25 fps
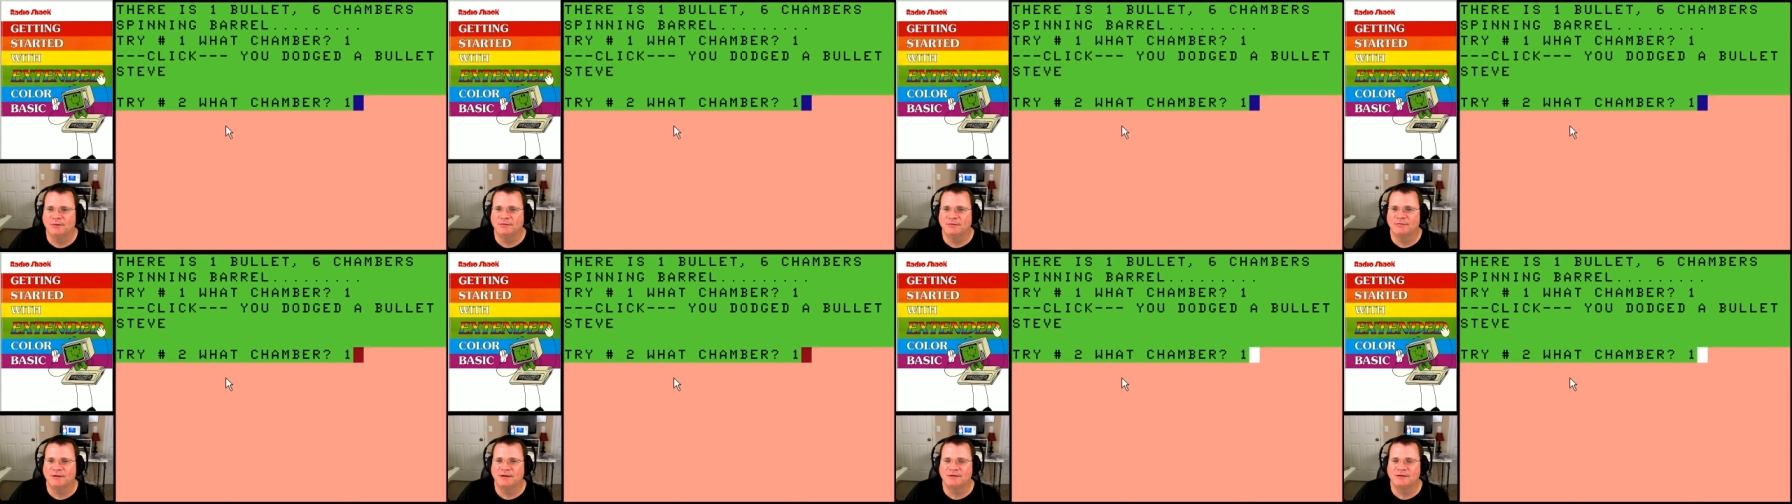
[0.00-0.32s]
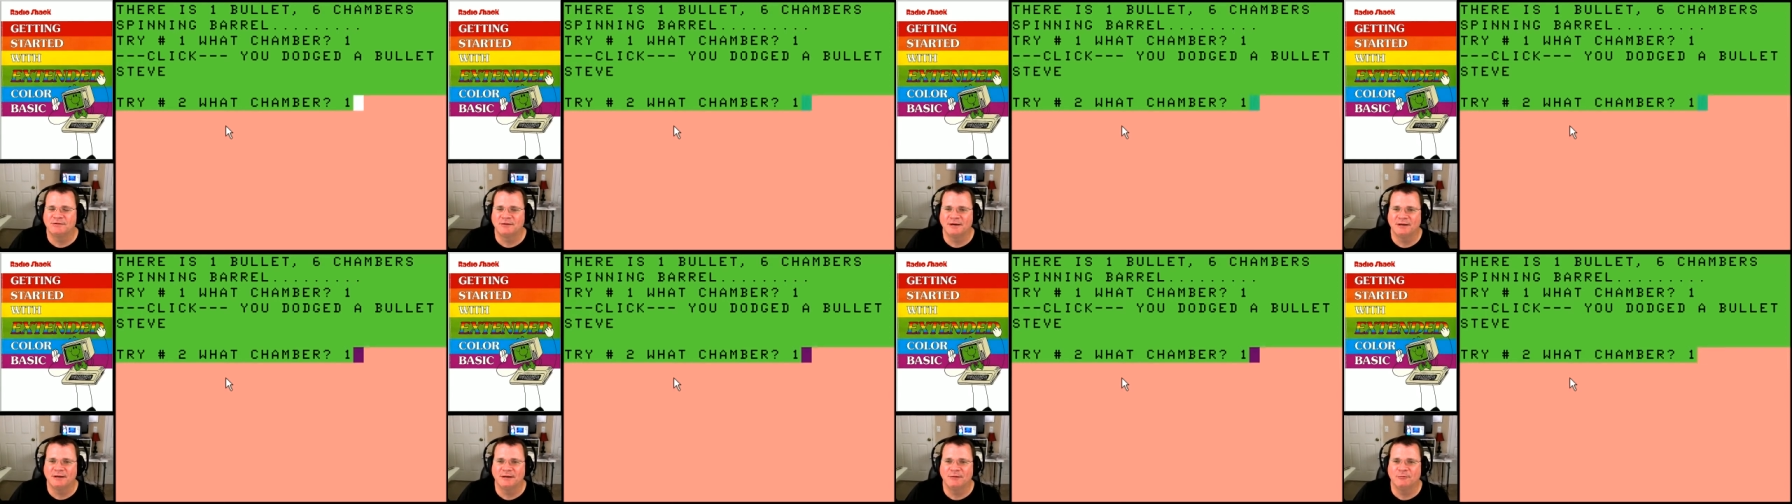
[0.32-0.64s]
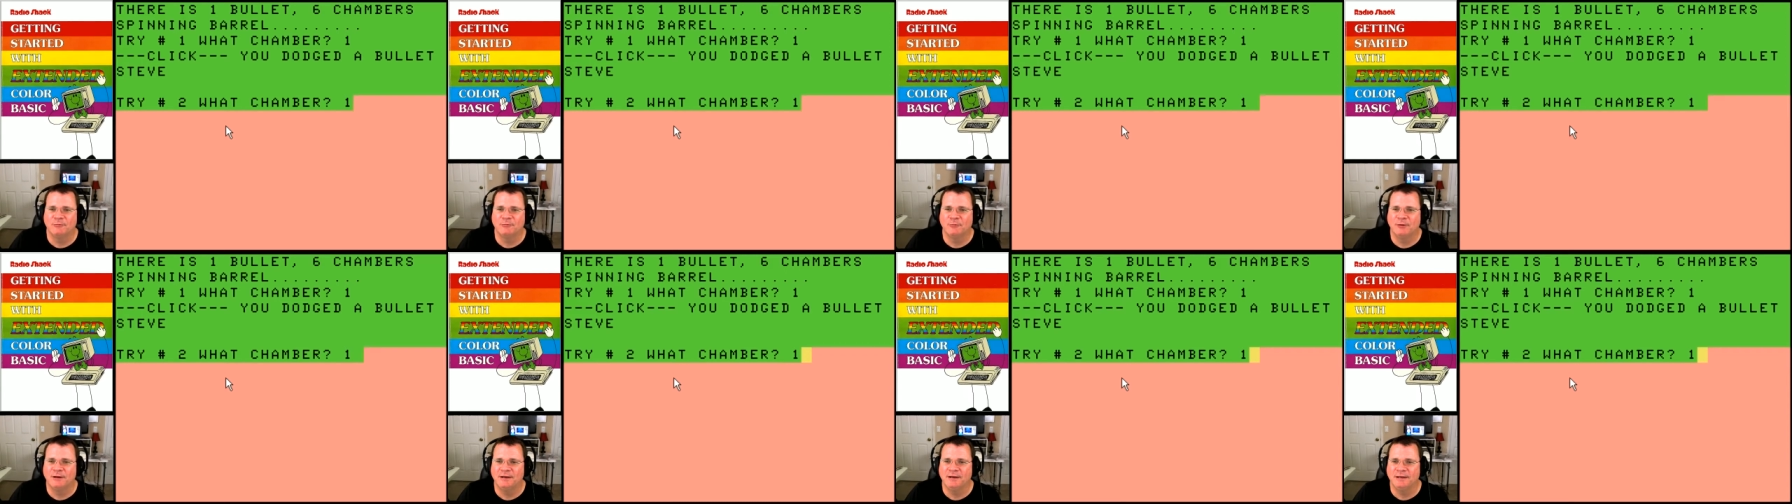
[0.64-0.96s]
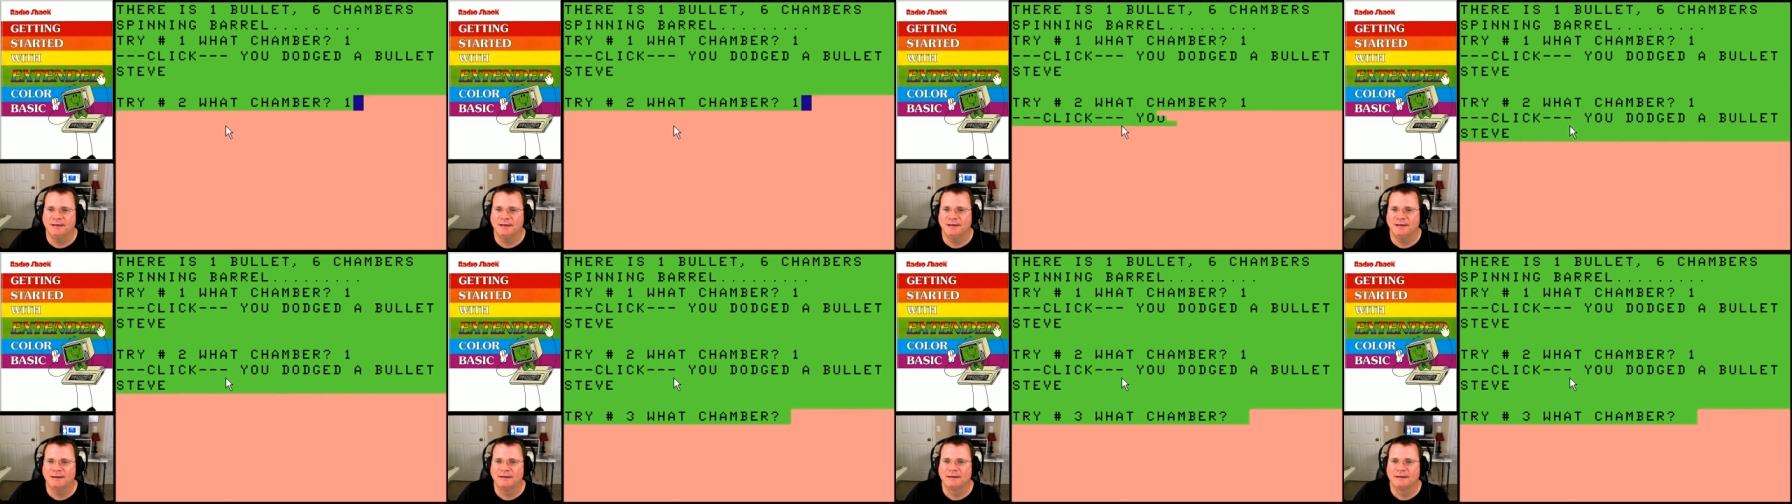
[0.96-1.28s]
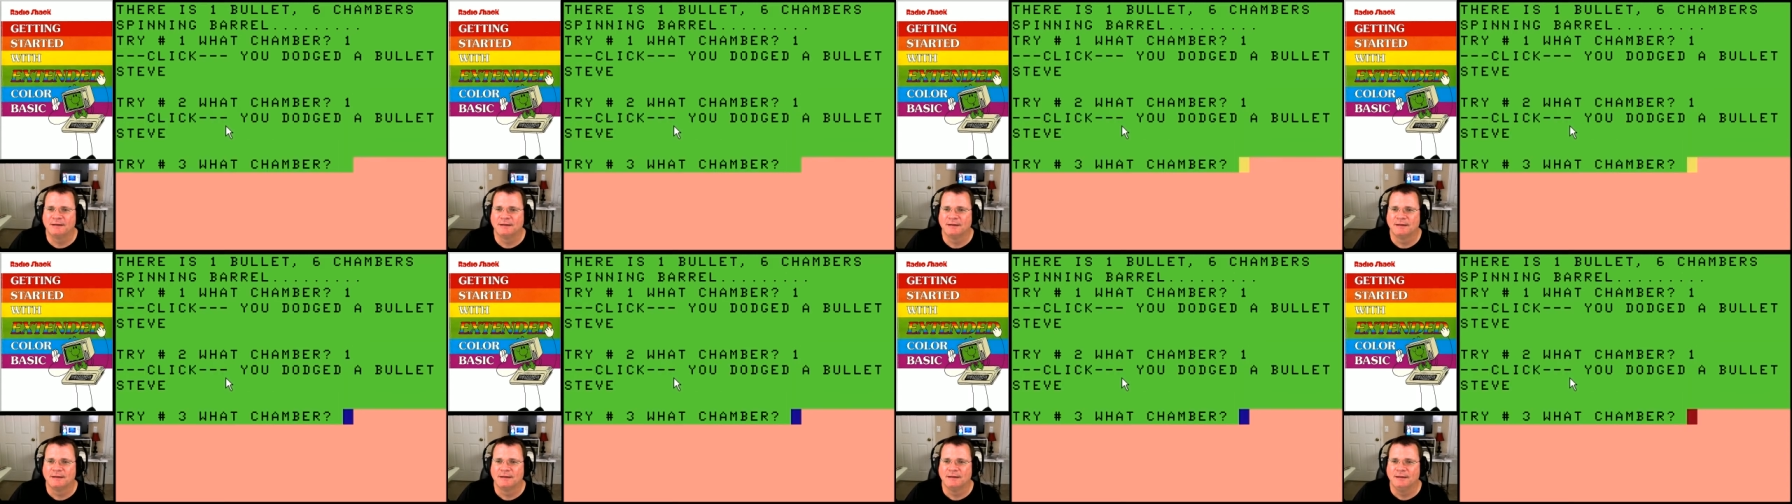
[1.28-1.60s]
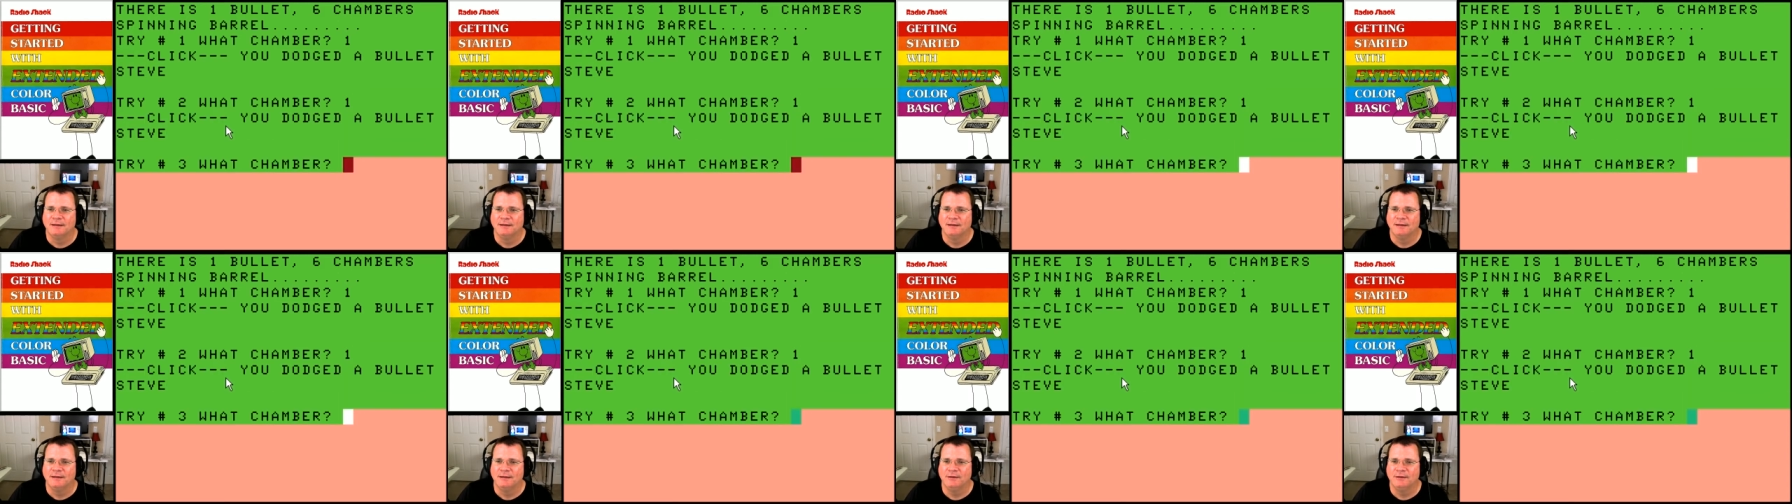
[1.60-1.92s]
If I tried in one again,
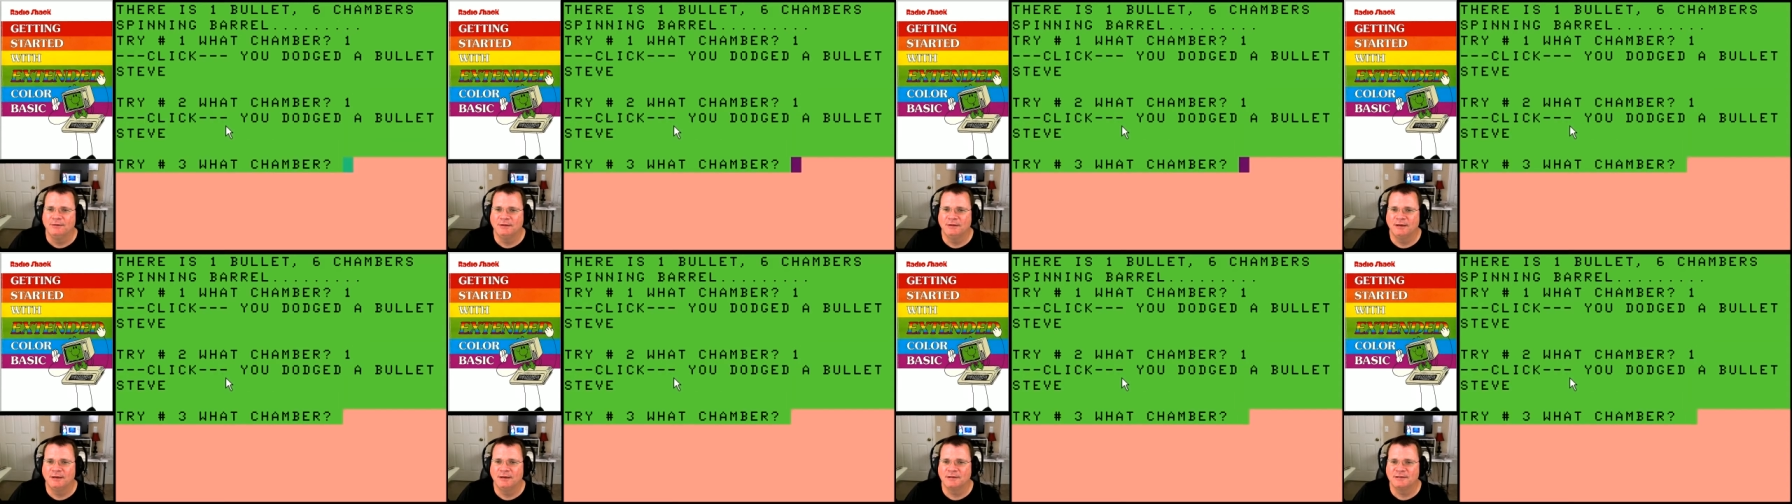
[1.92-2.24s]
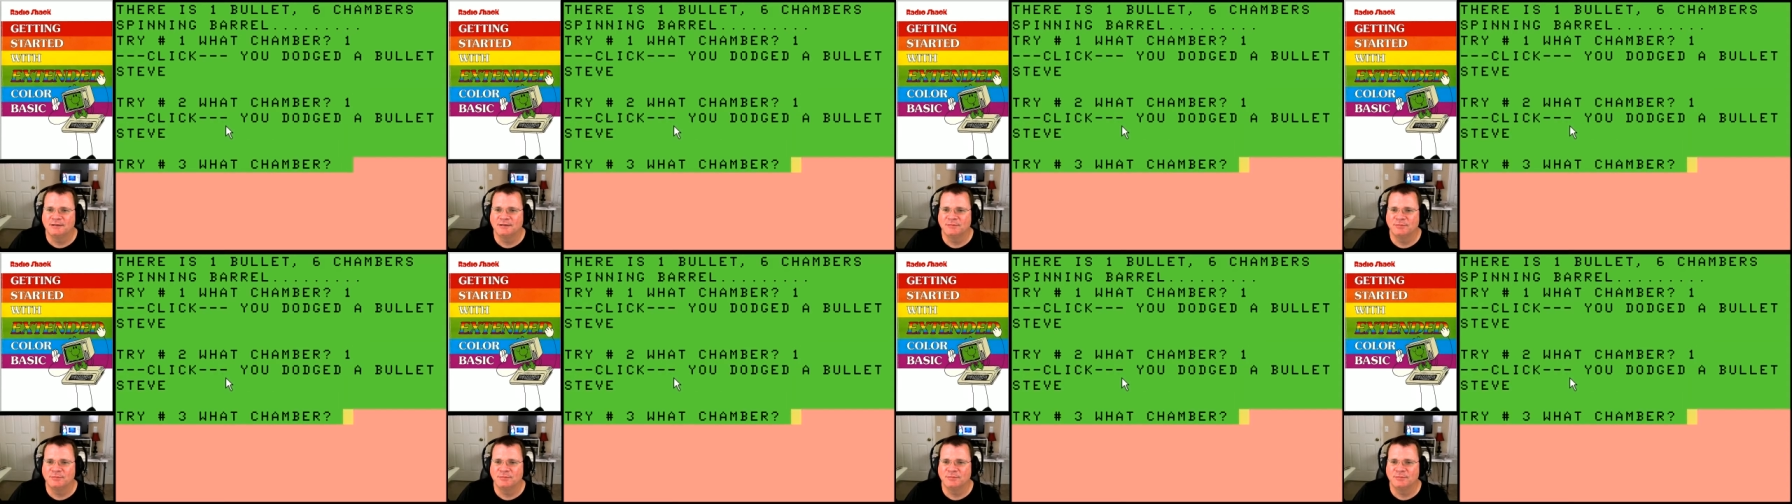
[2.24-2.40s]
you dodged